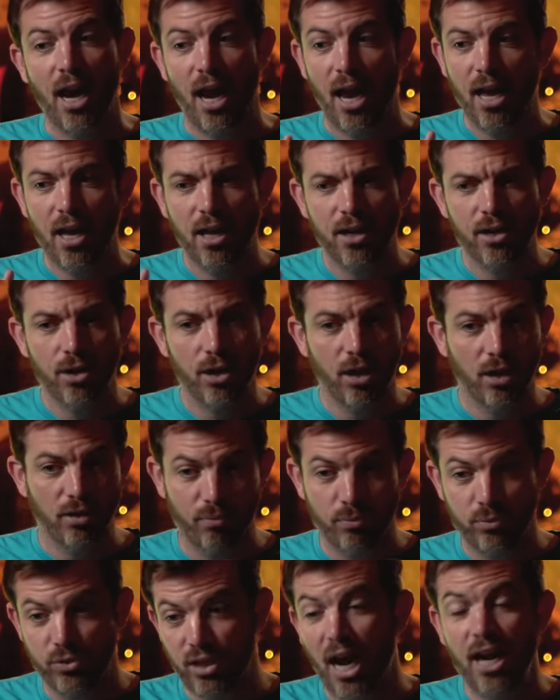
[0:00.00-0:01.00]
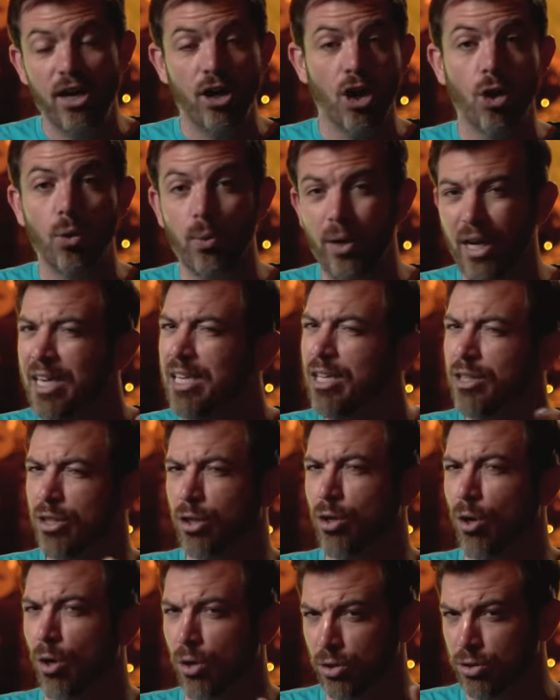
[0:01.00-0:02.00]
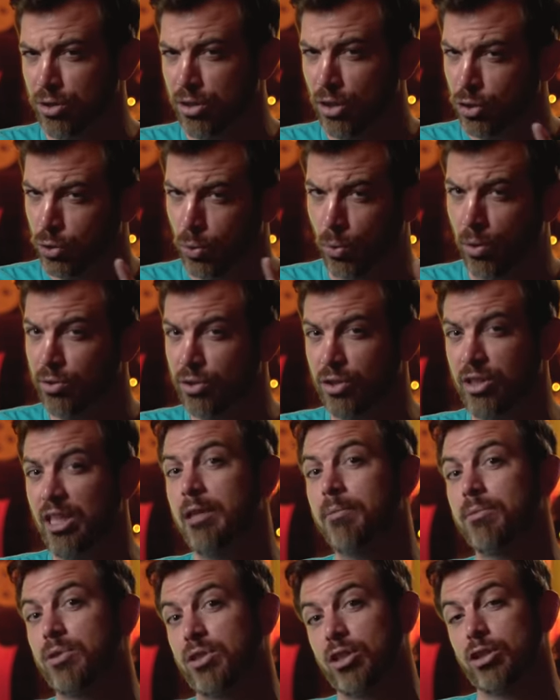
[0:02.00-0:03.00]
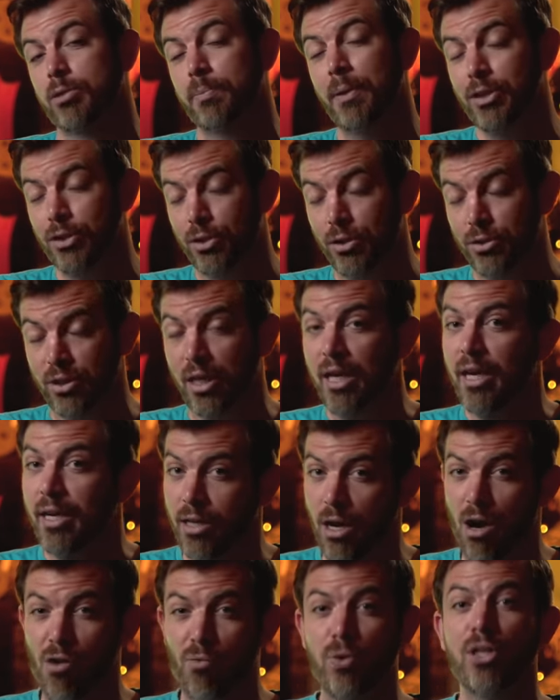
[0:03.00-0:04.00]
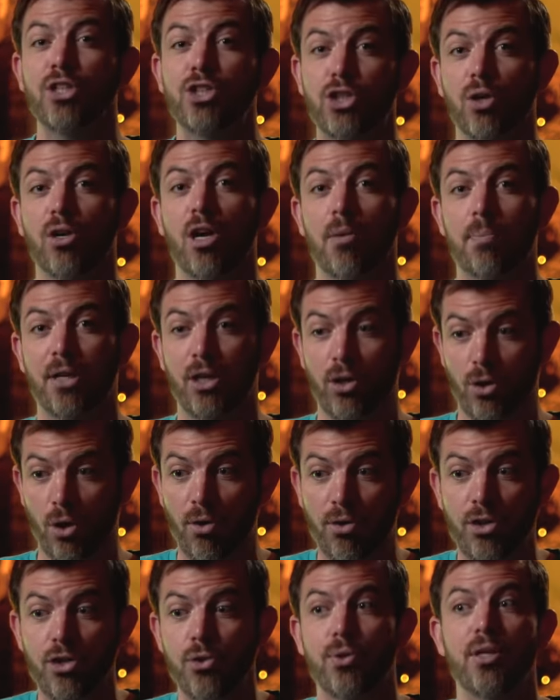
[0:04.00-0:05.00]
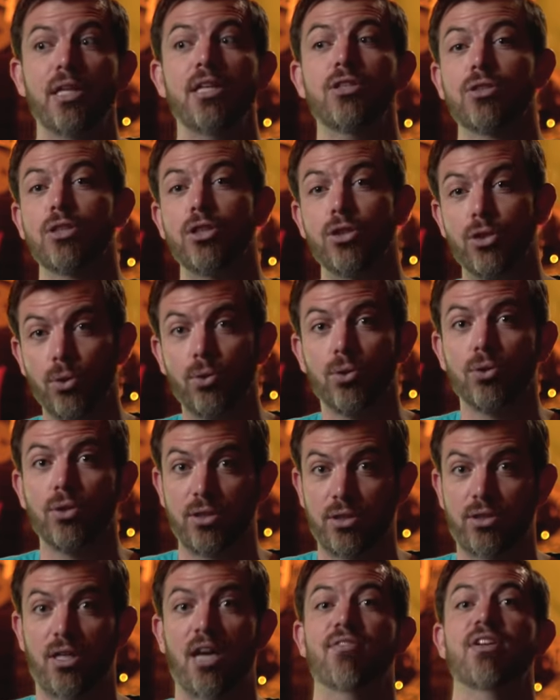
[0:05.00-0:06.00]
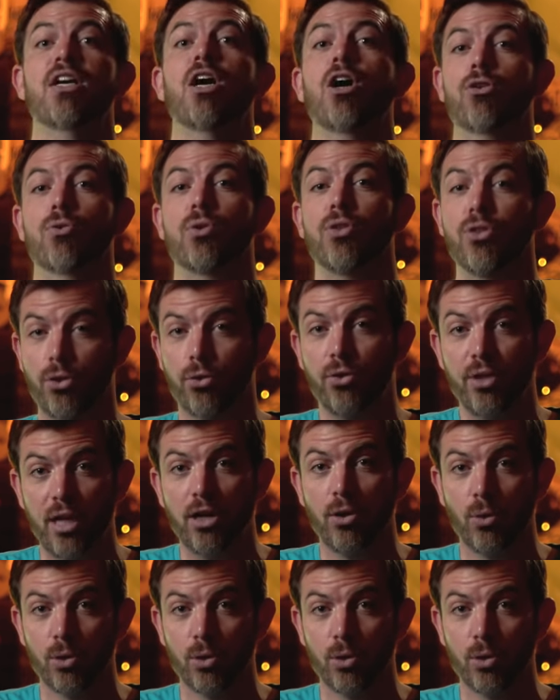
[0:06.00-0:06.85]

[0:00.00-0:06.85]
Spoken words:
and dyno any of the cars that sort of seemed suspicious. Now, if we showed up in a car that you could easily Google as having 138